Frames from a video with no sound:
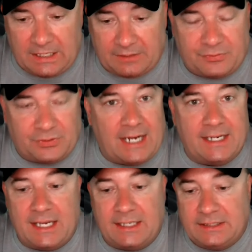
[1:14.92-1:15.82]

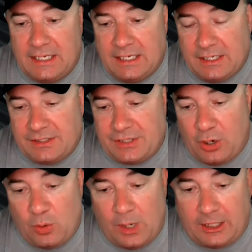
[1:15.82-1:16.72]
Friday.
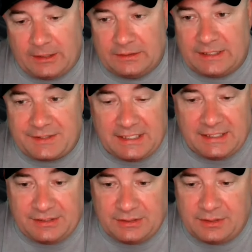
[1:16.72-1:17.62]
So let's get
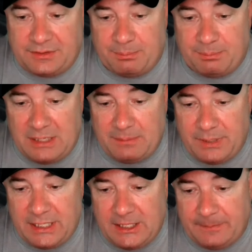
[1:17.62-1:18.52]
into to
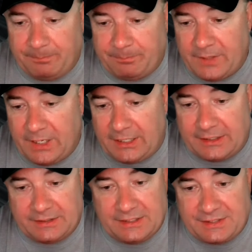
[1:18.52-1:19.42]
BP.
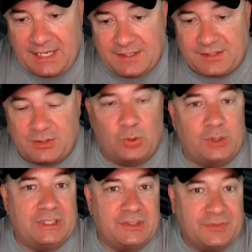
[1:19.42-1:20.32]
This guy's
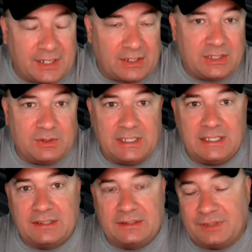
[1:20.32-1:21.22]
story is very
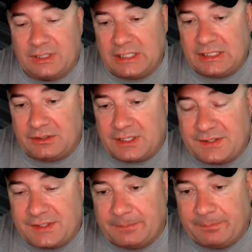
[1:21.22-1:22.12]
unique, very
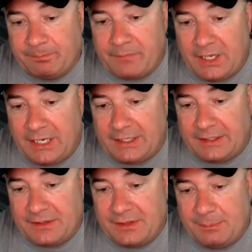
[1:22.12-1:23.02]
interesting.
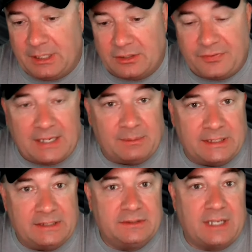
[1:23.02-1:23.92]
The Miller
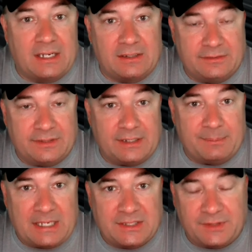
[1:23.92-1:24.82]
family out of
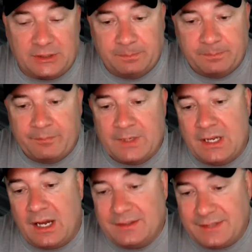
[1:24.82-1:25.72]
Mansfield
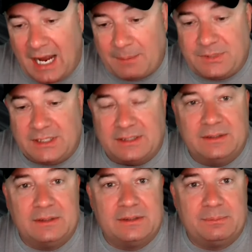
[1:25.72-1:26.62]

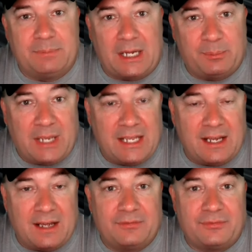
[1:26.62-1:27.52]
adopted
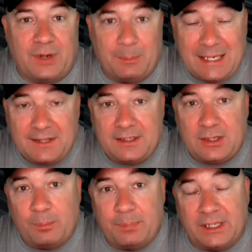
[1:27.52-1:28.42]
Bodpegn from
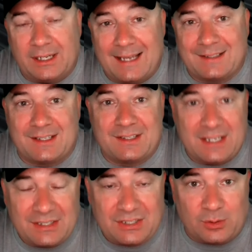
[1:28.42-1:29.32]
Ethiopia as a
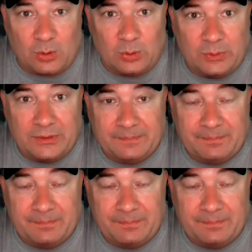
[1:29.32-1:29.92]
six-year-old.